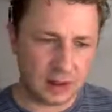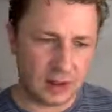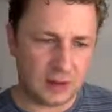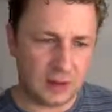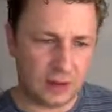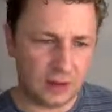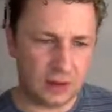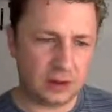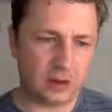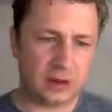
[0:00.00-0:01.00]
And then we
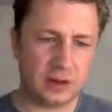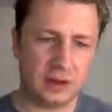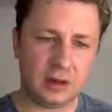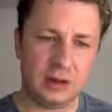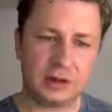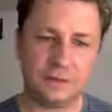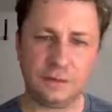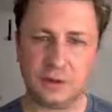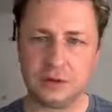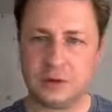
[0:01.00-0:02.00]
look at the
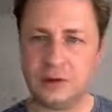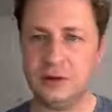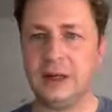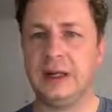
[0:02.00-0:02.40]
folder,